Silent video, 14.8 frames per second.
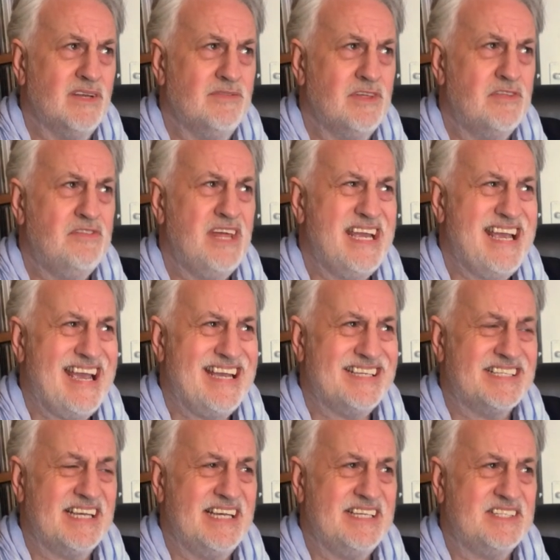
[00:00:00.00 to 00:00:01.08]
The thing
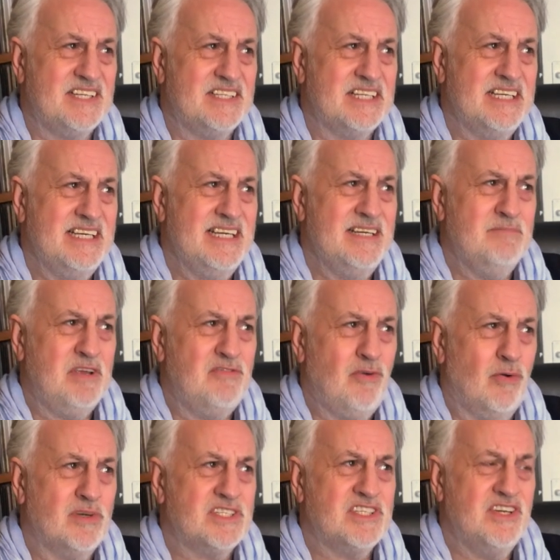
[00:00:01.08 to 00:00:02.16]
is that
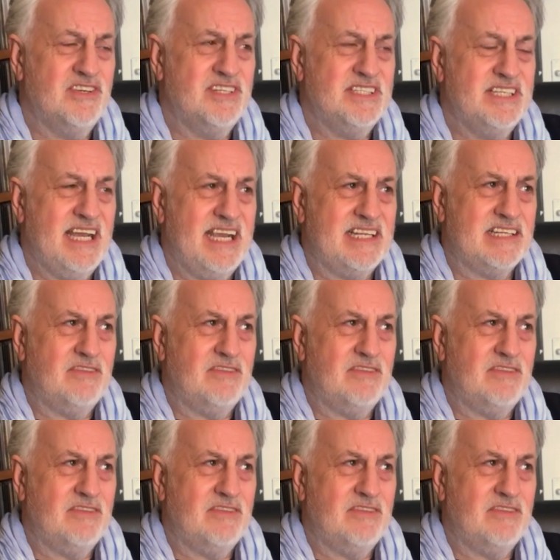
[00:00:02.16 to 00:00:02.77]
before a certain date,